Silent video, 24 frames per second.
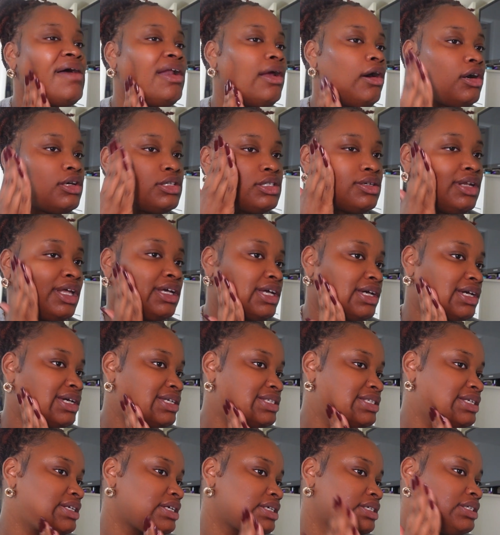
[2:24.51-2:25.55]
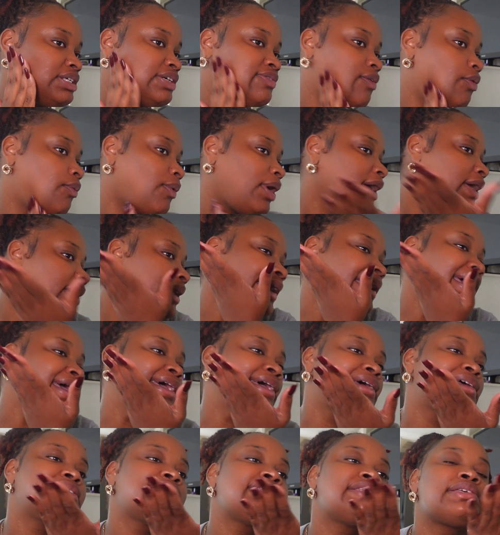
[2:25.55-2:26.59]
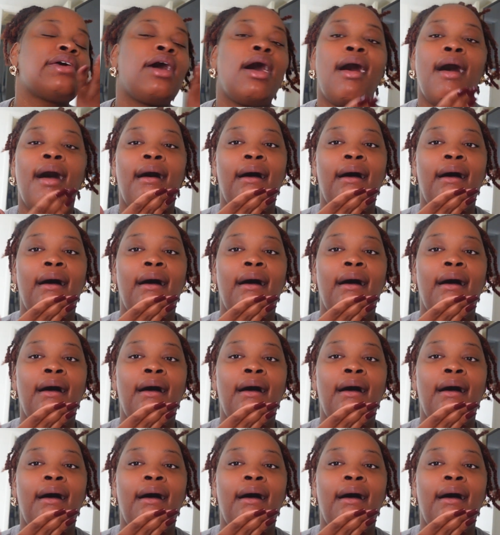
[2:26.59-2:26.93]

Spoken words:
And I also like it because it doesn't leave a white cast.